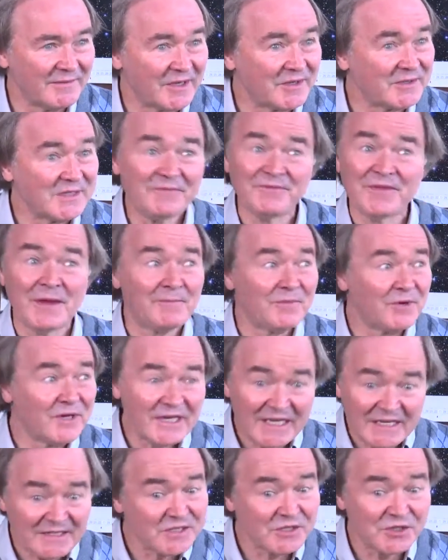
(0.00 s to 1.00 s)
because if they're
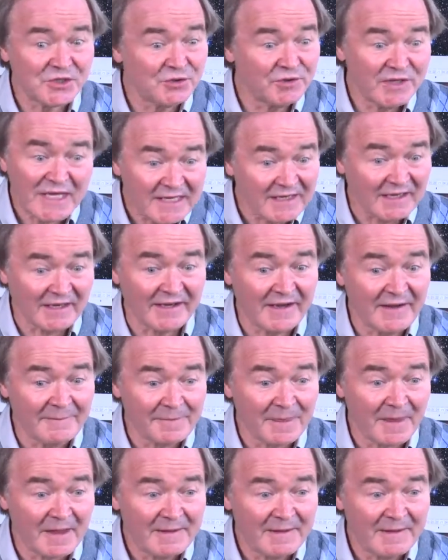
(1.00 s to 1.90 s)
predicted uniquely,